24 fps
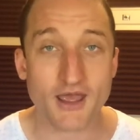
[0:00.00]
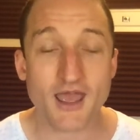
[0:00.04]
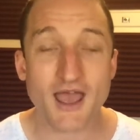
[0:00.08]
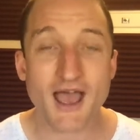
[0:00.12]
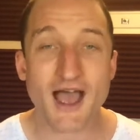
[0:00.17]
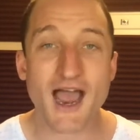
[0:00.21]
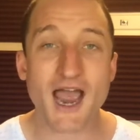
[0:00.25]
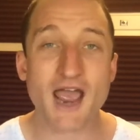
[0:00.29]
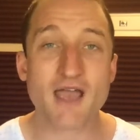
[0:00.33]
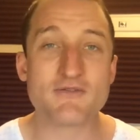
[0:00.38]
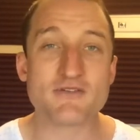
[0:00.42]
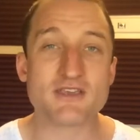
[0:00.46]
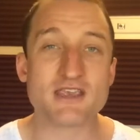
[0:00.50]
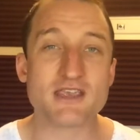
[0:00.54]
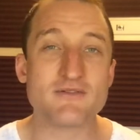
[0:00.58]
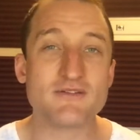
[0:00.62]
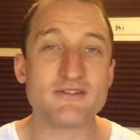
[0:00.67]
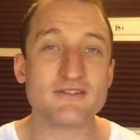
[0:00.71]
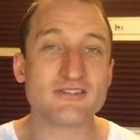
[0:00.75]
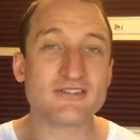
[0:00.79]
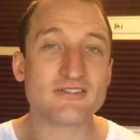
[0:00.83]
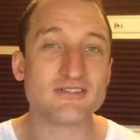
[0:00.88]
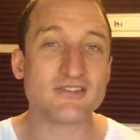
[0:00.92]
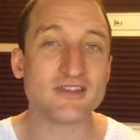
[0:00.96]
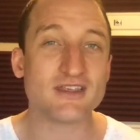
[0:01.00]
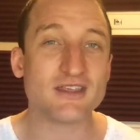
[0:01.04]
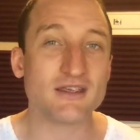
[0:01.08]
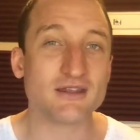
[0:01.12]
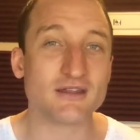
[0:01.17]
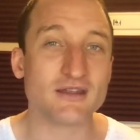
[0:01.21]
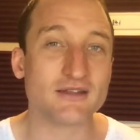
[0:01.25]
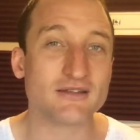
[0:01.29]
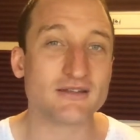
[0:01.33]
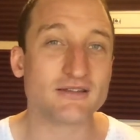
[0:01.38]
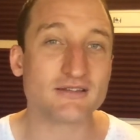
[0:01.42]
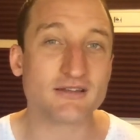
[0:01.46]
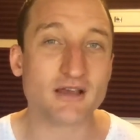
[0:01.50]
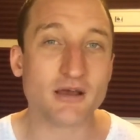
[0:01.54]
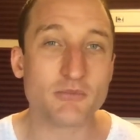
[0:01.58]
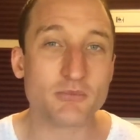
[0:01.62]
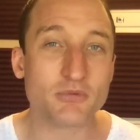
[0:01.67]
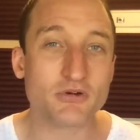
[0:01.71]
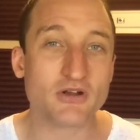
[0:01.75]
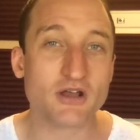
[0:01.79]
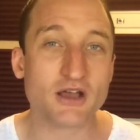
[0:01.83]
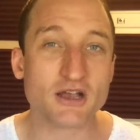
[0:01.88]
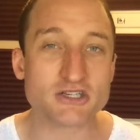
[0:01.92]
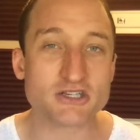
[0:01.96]
I have even seen in some
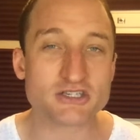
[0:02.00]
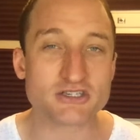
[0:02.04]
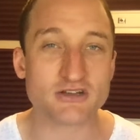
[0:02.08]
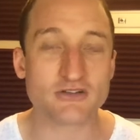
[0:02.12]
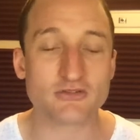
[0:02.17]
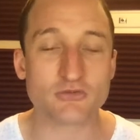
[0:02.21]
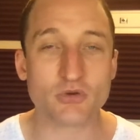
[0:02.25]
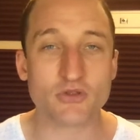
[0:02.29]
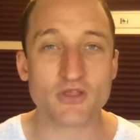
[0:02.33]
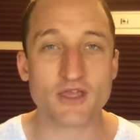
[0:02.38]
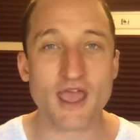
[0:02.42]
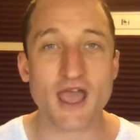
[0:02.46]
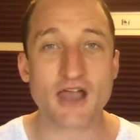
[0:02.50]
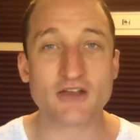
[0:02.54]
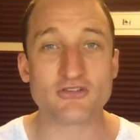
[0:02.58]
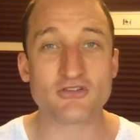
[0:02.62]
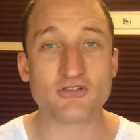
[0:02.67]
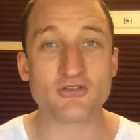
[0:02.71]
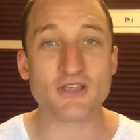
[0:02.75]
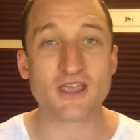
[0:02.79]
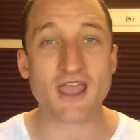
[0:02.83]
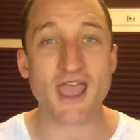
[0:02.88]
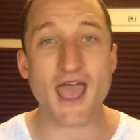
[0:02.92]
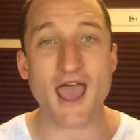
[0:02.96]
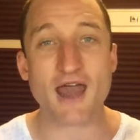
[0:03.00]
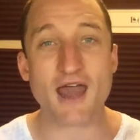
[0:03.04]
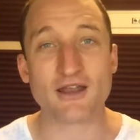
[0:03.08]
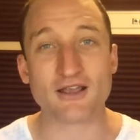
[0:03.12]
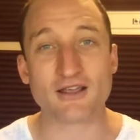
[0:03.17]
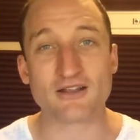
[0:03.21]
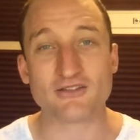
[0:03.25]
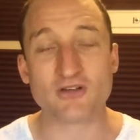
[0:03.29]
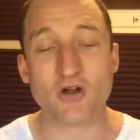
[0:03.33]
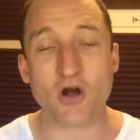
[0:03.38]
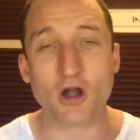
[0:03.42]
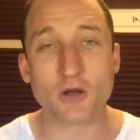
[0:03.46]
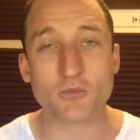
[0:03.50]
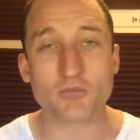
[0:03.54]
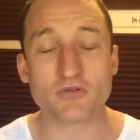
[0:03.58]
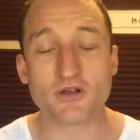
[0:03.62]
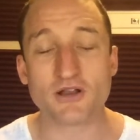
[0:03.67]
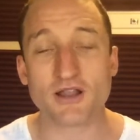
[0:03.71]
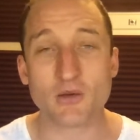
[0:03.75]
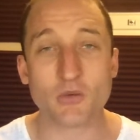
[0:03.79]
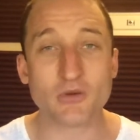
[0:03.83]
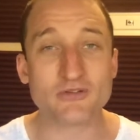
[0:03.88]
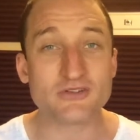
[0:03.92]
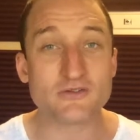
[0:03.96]
productions where they actually had a guitar player
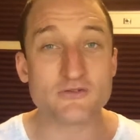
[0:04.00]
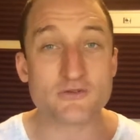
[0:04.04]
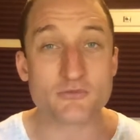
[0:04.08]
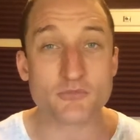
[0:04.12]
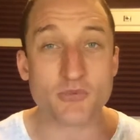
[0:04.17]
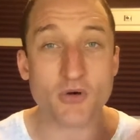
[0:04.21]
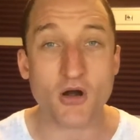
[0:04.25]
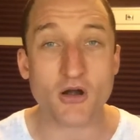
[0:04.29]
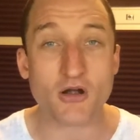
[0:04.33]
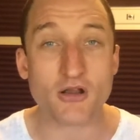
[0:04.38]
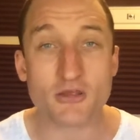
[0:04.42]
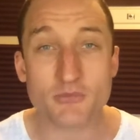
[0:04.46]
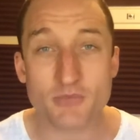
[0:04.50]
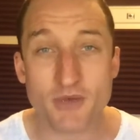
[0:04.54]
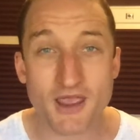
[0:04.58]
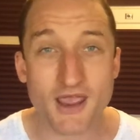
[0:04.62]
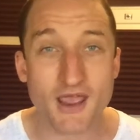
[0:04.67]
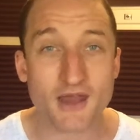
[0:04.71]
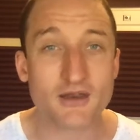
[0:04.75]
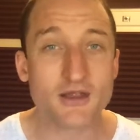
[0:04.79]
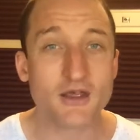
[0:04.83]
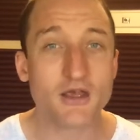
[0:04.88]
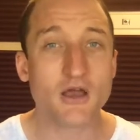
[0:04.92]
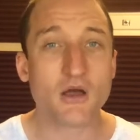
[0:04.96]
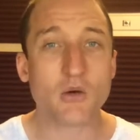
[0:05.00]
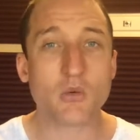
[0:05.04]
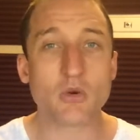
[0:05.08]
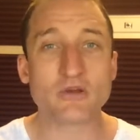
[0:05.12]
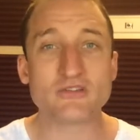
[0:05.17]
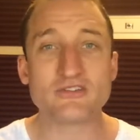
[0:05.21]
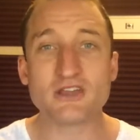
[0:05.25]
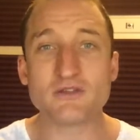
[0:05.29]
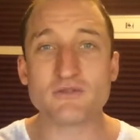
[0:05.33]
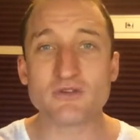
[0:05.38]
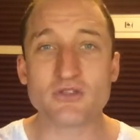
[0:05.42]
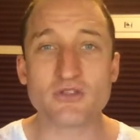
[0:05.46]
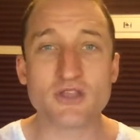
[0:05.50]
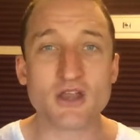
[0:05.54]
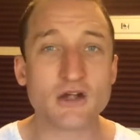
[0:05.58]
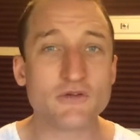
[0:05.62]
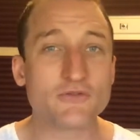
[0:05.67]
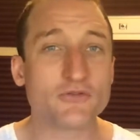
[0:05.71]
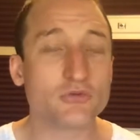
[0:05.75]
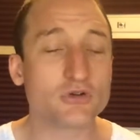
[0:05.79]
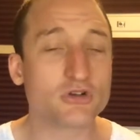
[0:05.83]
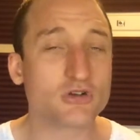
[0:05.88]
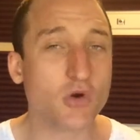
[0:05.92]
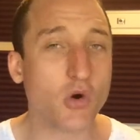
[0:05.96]
that wasn't even part of the band, wasn't even there for
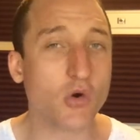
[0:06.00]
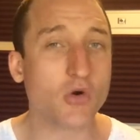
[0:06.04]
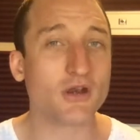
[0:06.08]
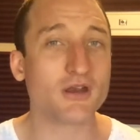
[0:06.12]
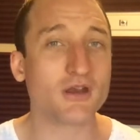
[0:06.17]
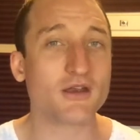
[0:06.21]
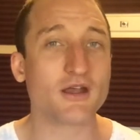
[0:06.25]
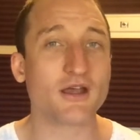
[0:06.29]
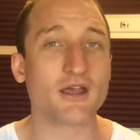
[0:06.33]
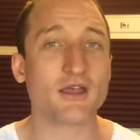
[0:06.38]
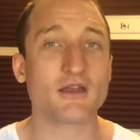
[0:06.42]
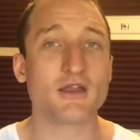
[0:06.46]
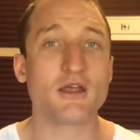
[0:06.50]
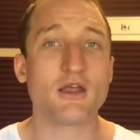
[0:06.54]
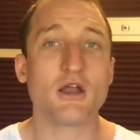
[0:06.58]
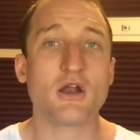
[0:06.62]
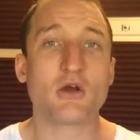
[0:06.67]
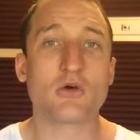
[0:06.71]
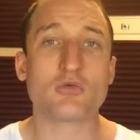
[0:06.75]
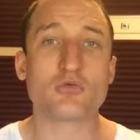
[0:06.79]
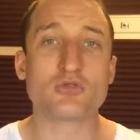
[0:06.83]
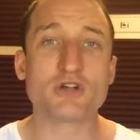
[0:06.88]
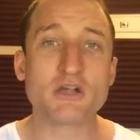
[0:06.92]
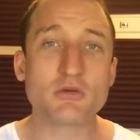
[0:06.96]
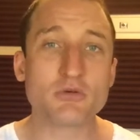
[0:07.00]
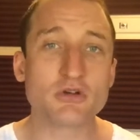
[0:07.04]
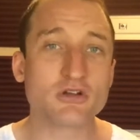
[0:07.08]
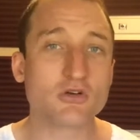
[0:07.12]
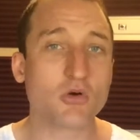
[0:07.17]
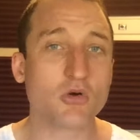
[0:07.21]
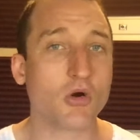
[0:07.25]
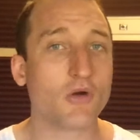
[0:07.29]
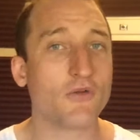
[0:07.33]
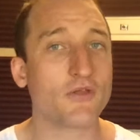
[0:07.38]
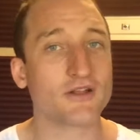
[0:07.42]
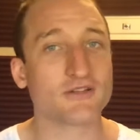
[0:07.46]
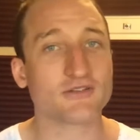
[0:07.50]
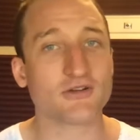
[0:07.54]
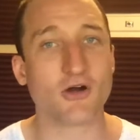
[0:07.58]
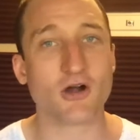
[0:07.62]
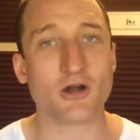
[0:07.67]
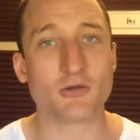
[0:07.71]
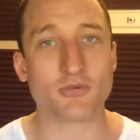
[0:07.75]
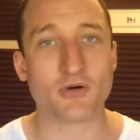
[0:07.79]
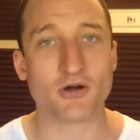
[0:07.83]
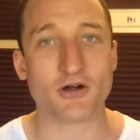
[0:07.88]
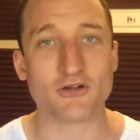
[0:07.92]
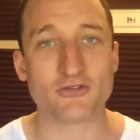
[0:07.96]
recording night, re-record the guitar
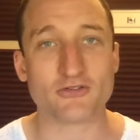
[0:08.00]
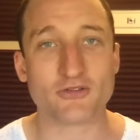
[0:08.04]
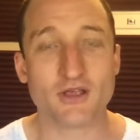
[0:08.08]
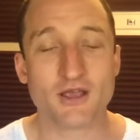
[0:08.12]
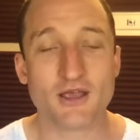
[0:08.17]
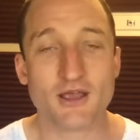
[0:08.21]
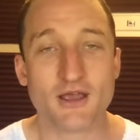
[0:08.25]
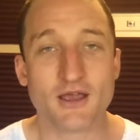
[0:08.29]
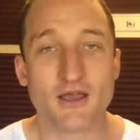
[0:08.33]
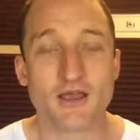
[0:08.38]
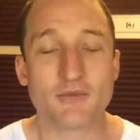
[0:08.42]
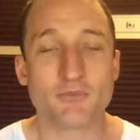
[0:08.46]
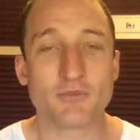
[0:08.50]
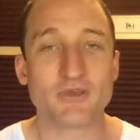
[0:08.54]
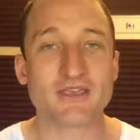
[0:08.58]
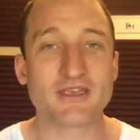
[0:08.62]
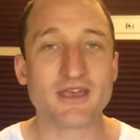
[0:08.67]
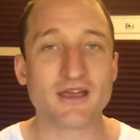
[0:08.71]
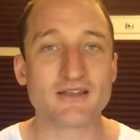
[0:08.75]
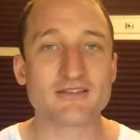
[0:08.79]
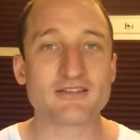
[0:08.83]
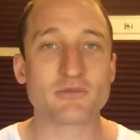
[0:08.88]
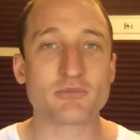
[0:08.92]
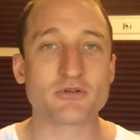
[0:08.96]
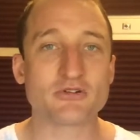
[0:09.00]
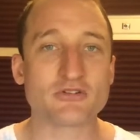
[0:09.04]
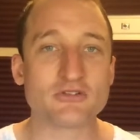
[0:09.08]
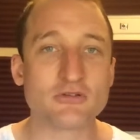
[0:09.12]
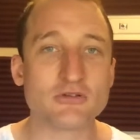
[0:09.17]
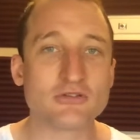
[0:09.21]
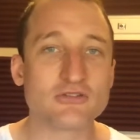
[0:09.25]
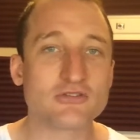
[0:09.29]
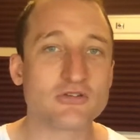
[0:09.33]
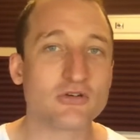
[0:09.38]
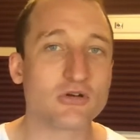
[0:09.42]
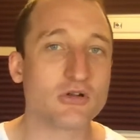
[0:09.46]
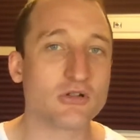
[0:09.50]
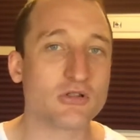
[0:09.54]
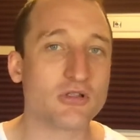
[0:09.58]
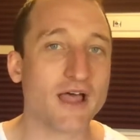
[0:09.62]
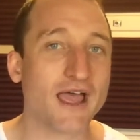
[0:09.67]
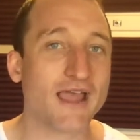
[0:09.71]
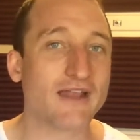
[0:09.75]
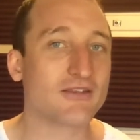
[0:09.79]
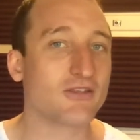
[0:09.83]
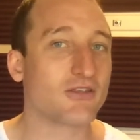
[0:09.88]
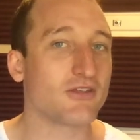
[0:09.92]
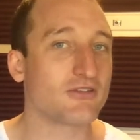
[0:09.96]
parts because the producer
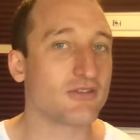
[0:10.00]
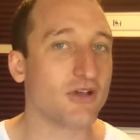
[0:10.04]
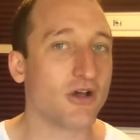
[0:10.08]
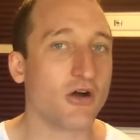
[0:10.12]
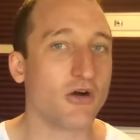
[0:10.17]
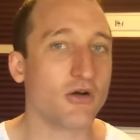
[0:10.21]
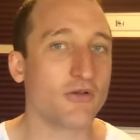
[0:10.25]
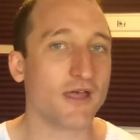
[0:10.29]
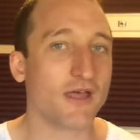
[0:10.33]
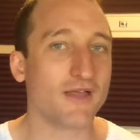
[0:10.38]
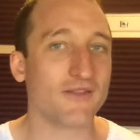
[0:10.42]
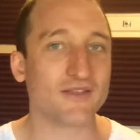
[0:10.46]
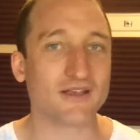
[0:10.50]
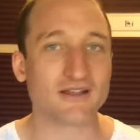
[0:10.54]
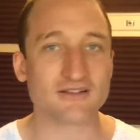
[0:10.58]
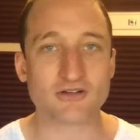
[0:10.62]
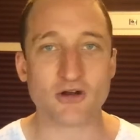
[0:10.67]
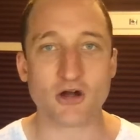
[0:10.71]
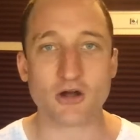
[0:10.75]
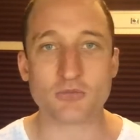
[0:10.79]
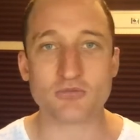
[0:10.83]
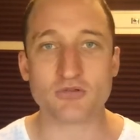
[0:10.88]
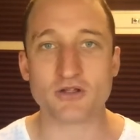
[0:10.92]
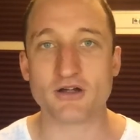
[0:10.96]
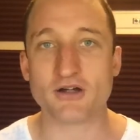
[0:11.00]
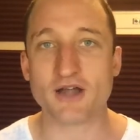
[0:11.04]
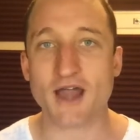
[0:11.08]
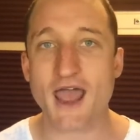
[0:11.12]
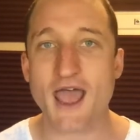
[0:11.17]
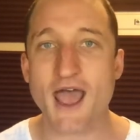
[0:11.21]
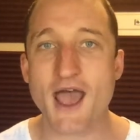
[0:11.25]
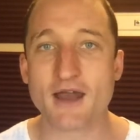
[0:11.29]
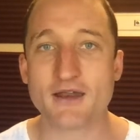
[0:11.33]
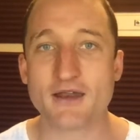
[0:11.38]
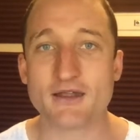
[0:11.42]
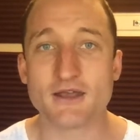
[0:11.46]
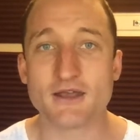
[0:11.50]
liked the tone that the guitar player had.